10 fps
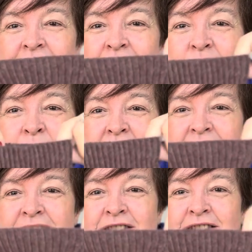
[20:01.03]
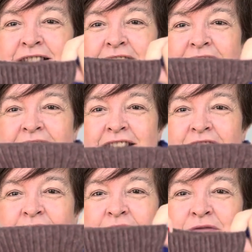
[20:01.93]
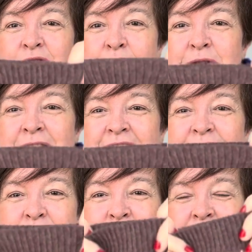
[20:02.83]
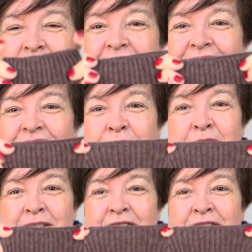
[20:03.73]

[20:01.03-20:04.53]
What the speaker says: the best sock knitter in the world, the best